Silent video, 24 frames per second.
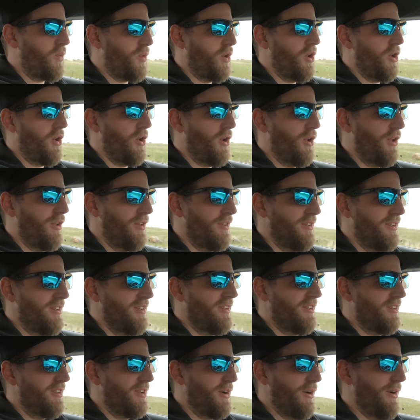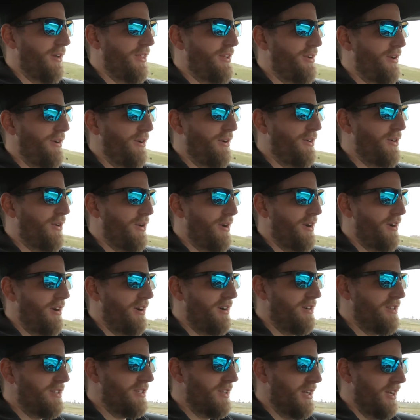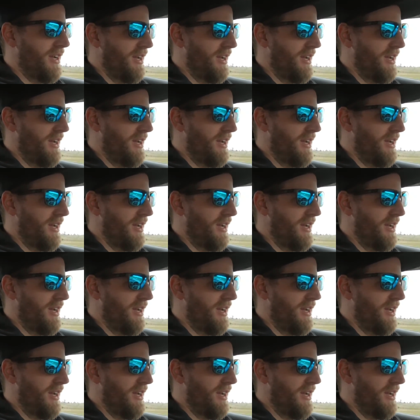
roll going through corners.